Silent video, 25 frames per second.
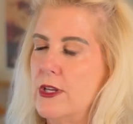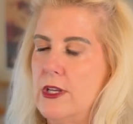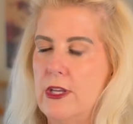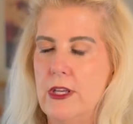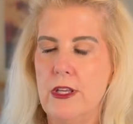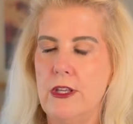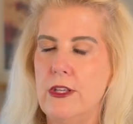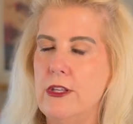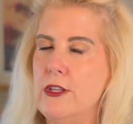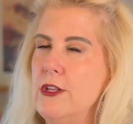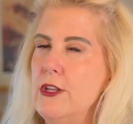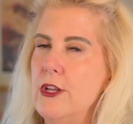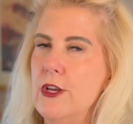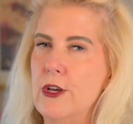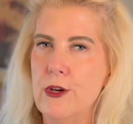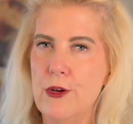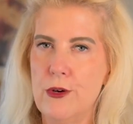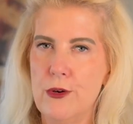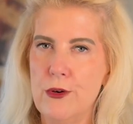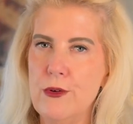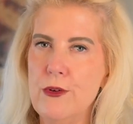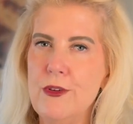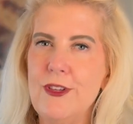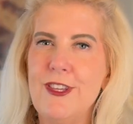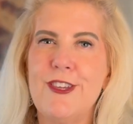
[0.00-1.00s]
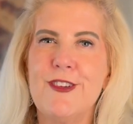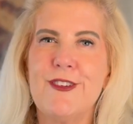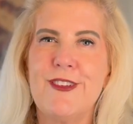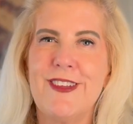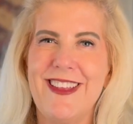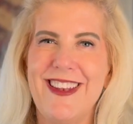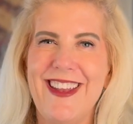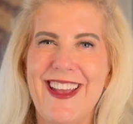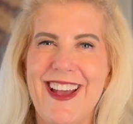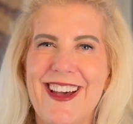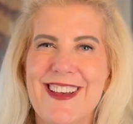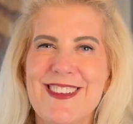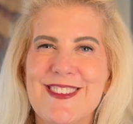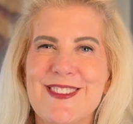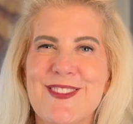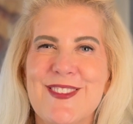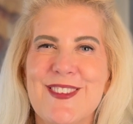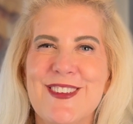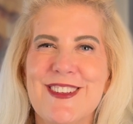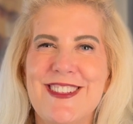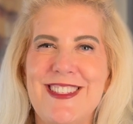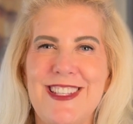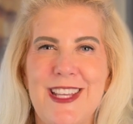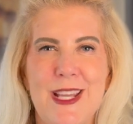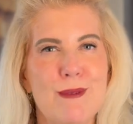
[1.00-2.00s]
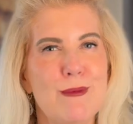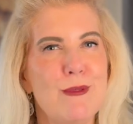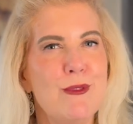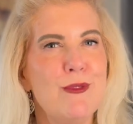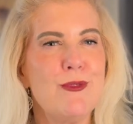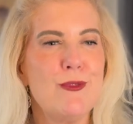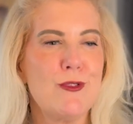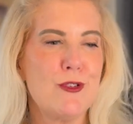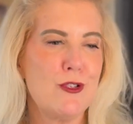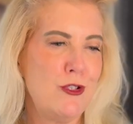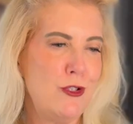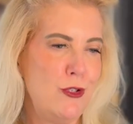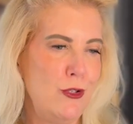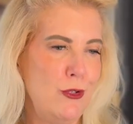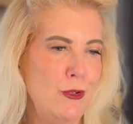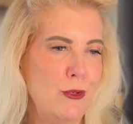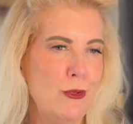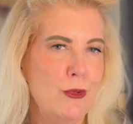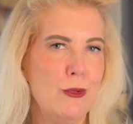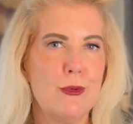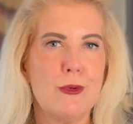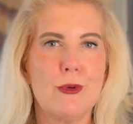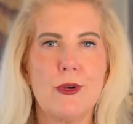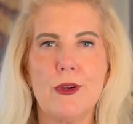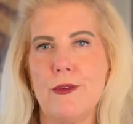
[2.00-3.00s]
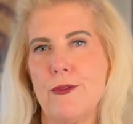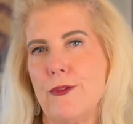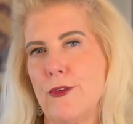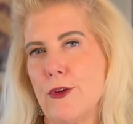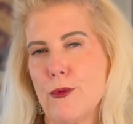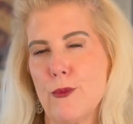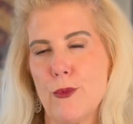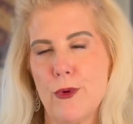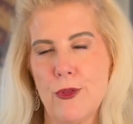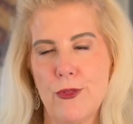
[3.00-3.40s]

No, you can ask for a table for 2, or if you're with